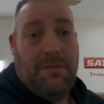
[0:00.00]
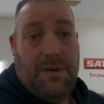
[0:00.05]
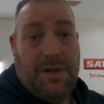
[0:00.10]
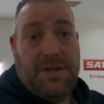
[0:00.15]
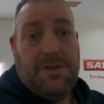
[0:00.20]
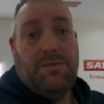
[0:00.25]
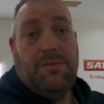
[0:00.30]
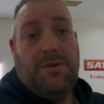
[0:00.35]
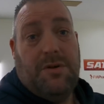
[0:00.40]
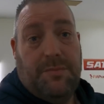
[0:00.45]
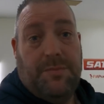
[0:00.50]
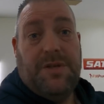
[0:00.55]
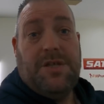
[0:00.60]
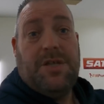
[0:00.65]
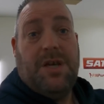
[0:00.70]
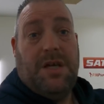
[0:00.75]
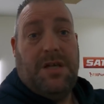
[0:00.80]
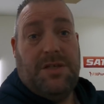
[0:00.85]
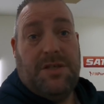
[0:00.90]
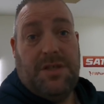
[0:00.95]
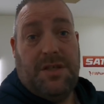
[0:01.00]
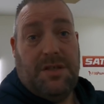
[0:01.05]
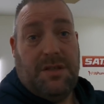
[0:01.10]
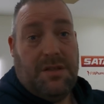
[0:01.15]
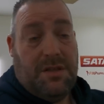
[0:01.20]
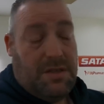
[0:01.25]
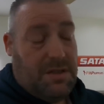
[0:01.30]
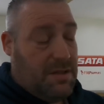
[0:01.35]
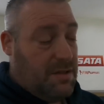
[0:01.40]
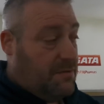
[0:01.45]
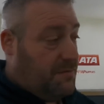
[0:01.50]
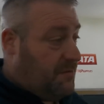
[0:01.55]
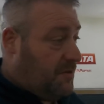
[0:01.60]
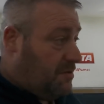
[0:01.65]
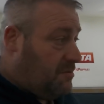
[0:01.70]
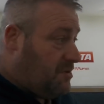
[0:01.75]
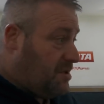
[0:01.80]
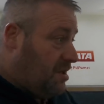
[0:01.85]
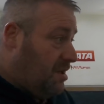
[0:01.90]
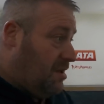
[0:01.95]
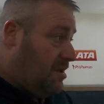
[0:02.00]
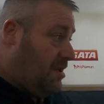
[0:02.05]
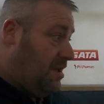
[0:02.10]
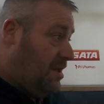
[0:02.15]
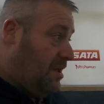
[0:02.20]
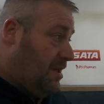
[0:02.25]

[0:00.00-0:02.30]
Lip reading: which will be changing in the future.